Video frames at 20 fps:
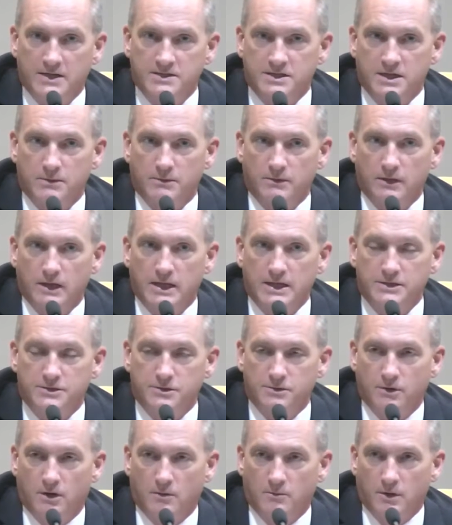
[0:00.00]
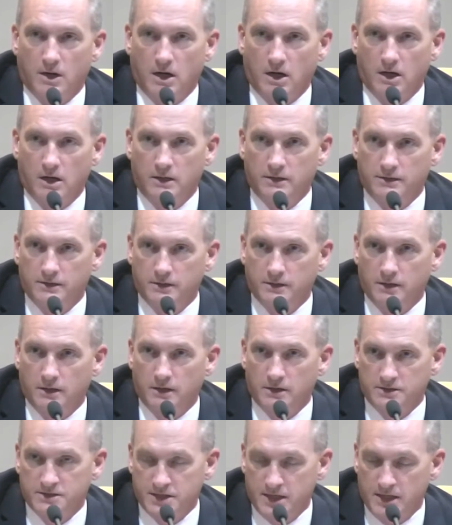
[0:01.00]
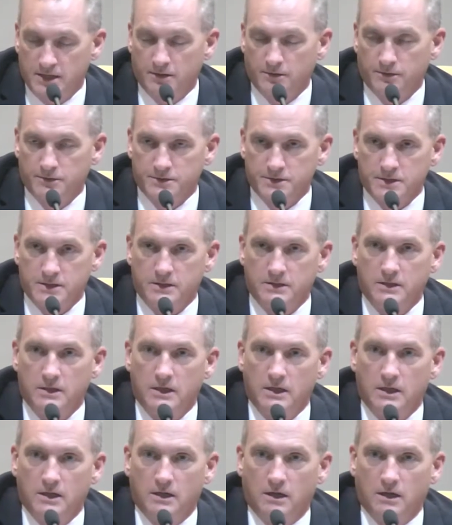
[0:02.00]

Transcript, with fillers: as they relate to our bond uh, sales and